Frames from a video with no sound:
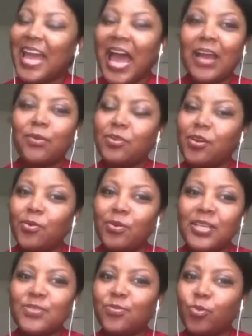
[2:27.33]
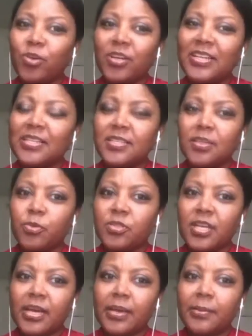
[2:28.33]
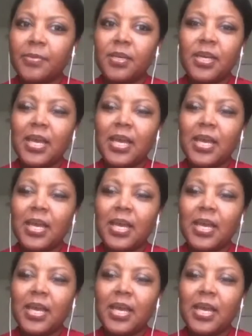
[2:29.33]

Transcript: I don't know. It's Florida in the summertime.